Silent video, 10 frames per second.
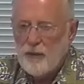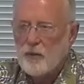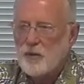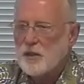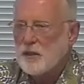
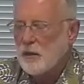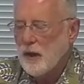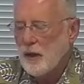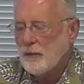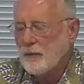most
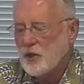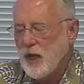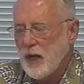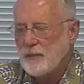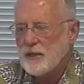
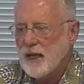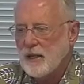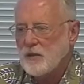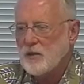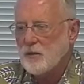shops
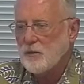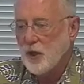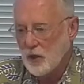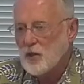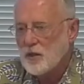tend to
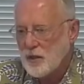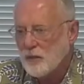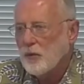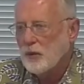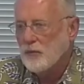purchase
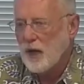support for